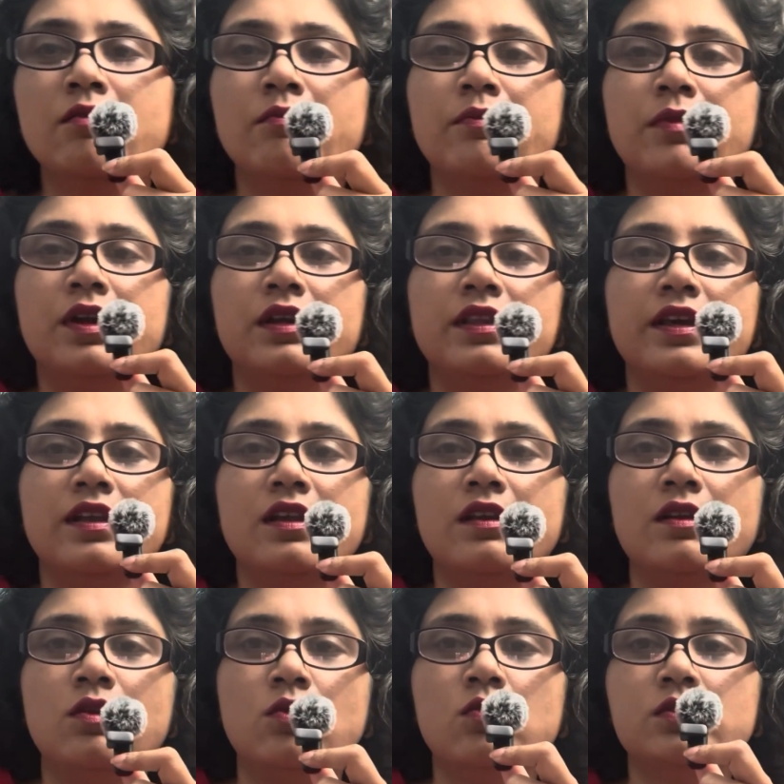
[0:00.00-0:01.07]
But there are
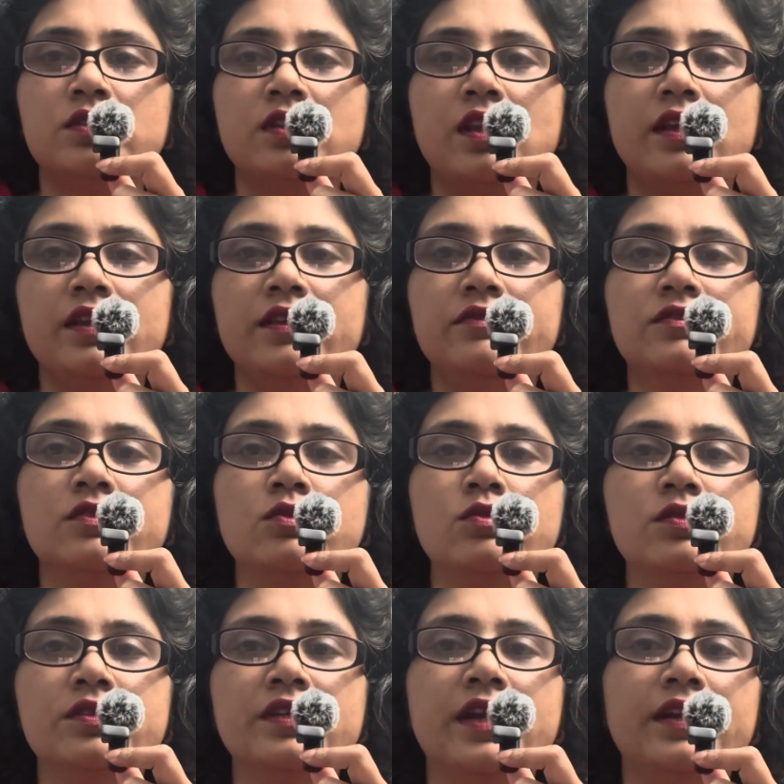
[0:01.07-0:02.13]
no sleeves to
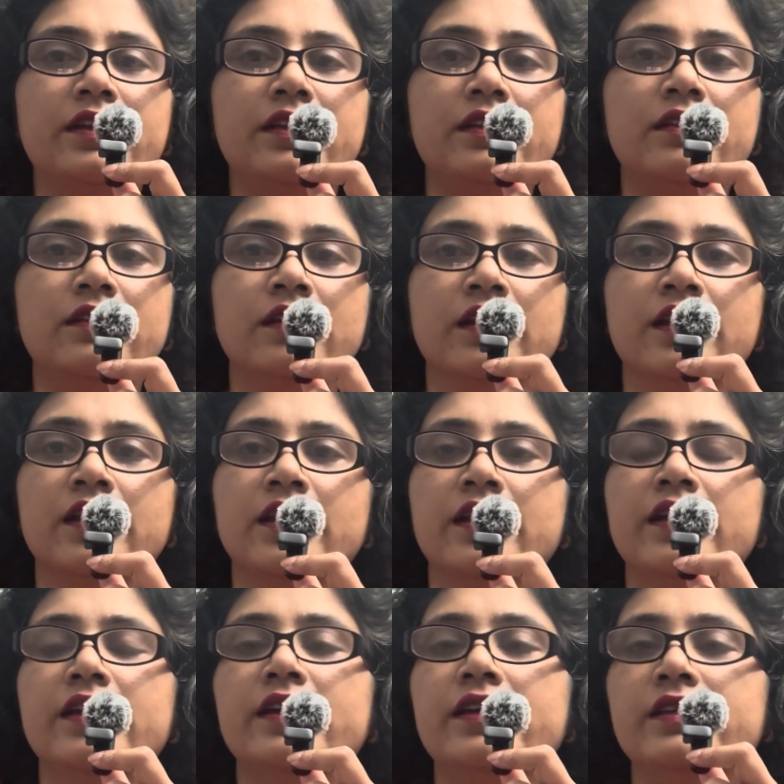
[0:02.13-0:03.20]
set in.
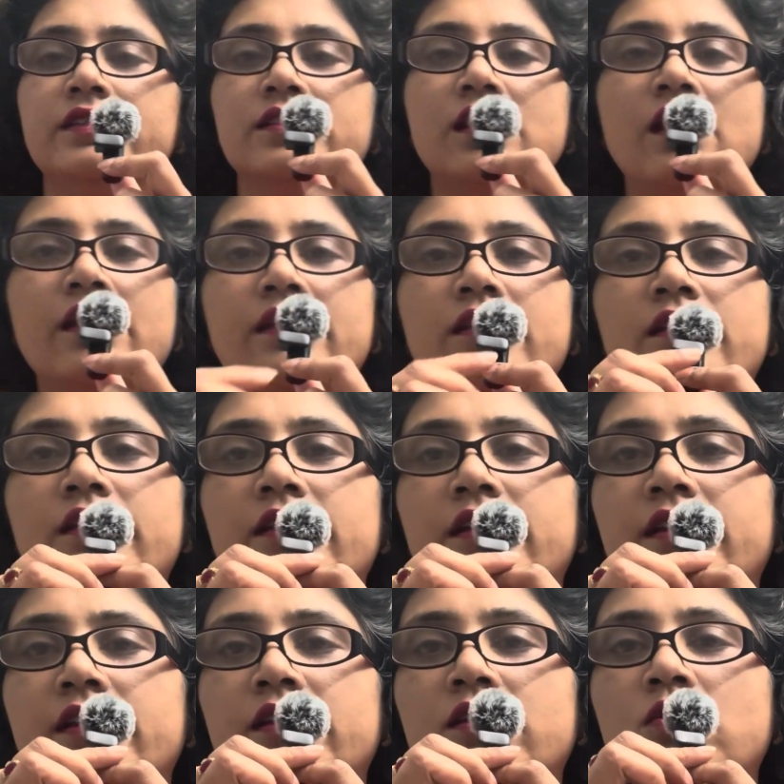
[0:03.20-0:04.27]
It's like
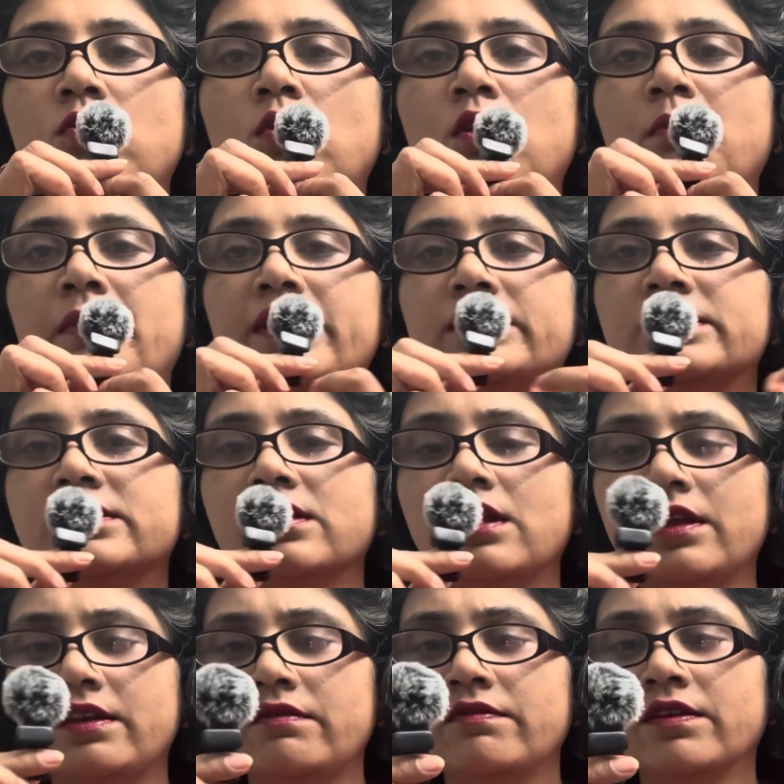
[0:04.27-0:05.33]
a dolman
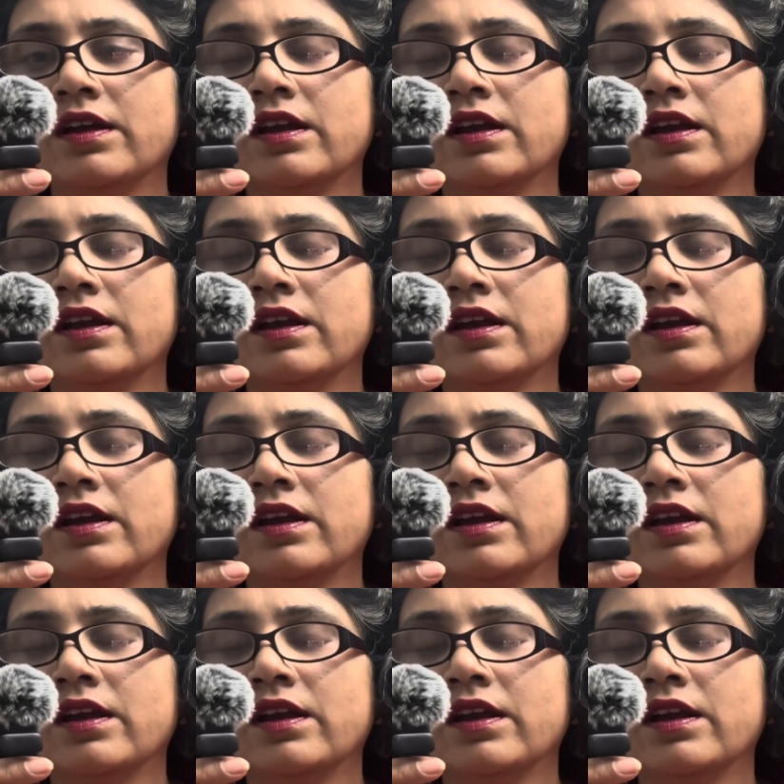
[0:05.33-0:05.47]
sleeve.